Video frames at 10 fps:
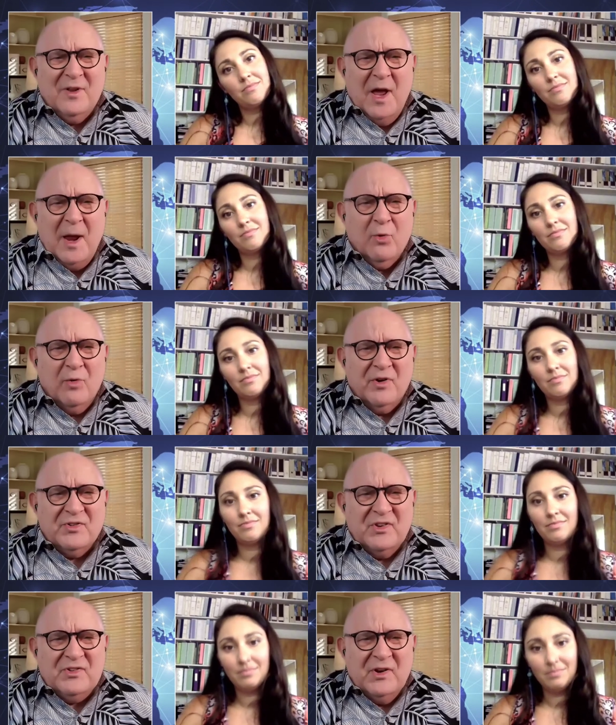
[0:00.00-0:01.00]
Speaker 1: labor
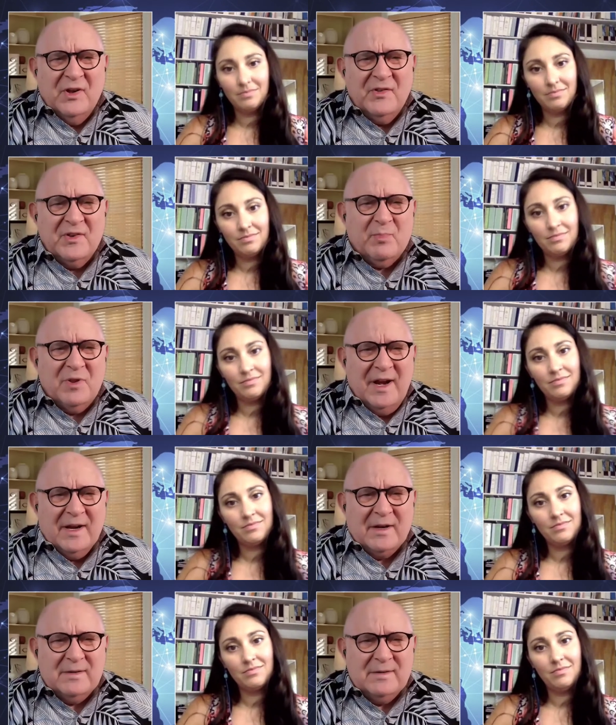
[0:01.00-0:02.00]
existing on this
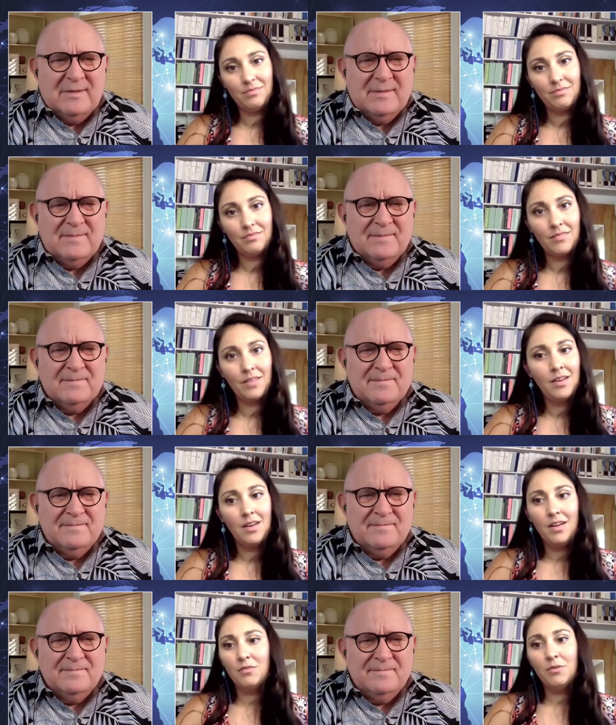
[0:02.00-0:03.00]
planet?
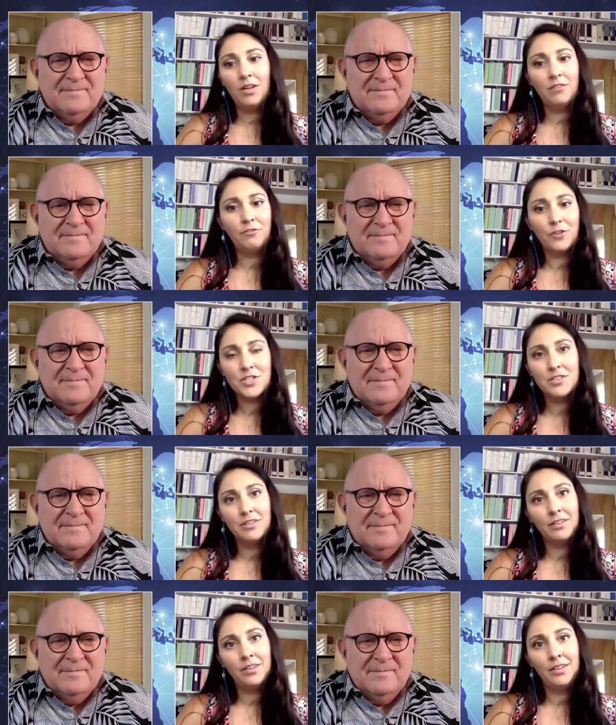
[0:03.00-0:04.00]
Speaker 2: Well,
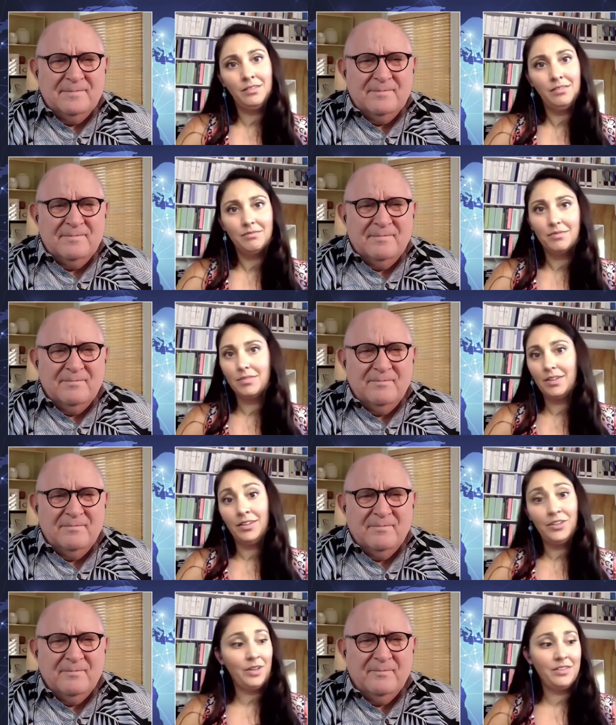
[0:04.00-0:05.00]
unfortunately,
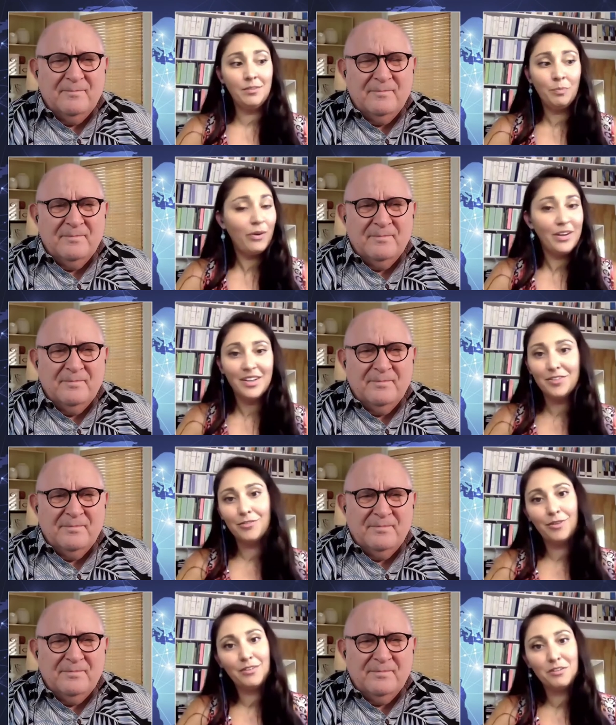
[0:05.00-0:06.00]
you know, at this point in
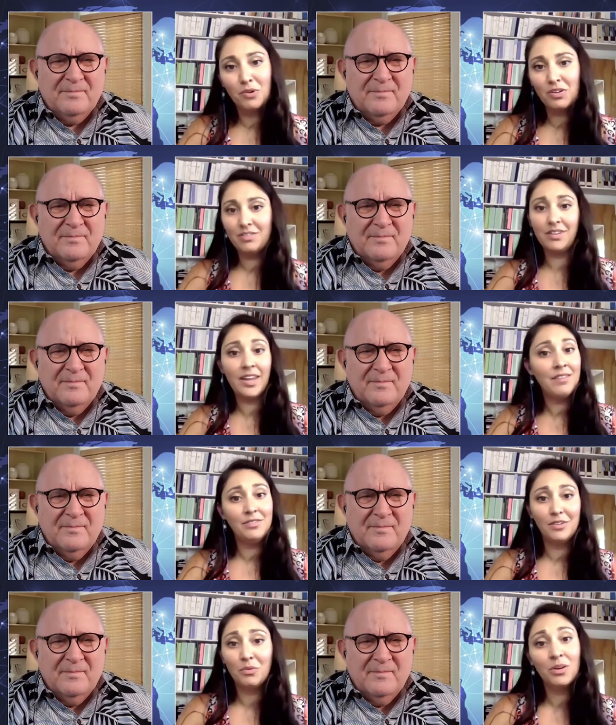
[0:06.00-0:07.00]
history, there's more
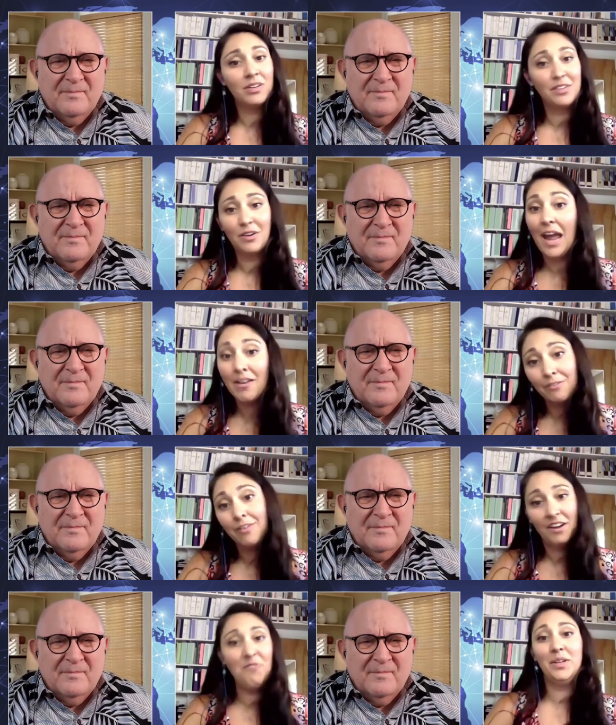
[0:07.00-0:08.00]
slaves in the world than there
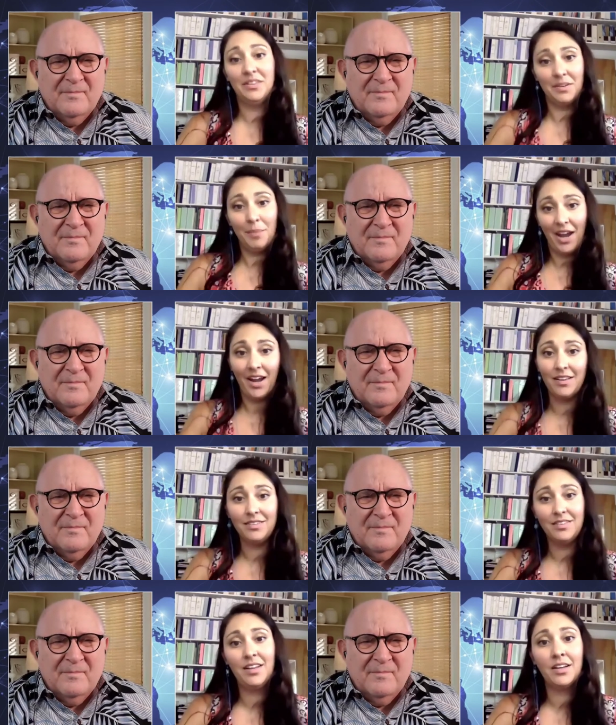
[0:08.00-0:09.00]
ever have been in the past. And